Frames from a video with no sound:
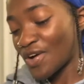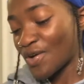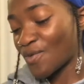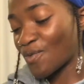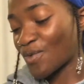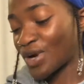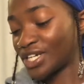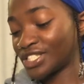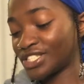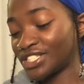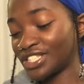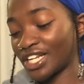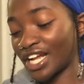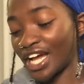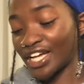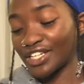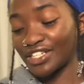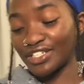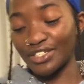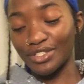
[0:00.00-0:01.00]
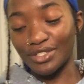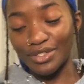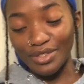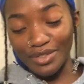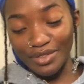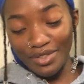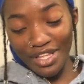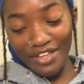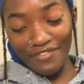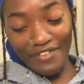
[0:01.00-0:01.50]
What should I
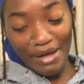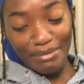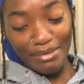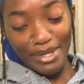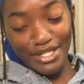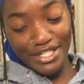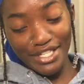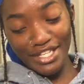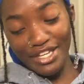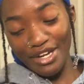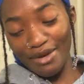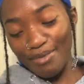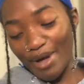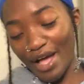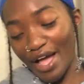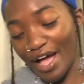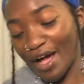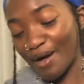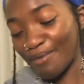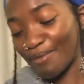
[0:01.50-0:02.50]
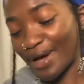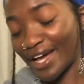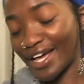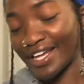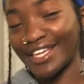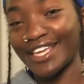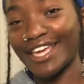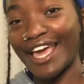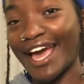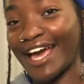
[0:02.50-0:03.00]
do if I'm insecure about how my
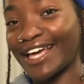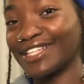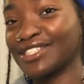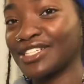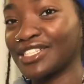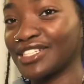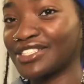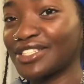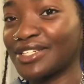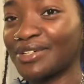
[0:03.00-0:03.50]
cat looks?